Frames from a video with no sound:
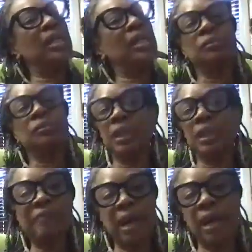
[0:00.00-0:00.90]
It's really
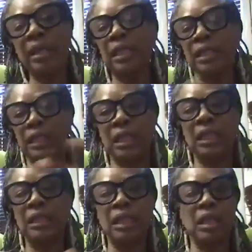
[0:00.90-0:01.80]
fun. It's
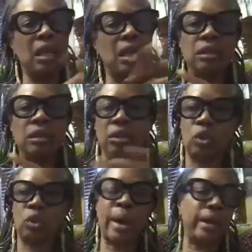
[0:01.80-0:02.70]
easy. Don't
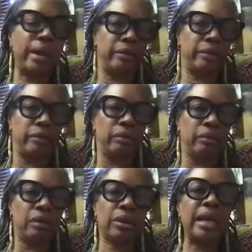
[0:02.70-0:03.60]
sweat it.
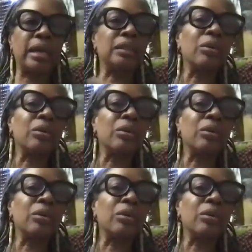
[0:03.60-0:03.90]
Okay. Because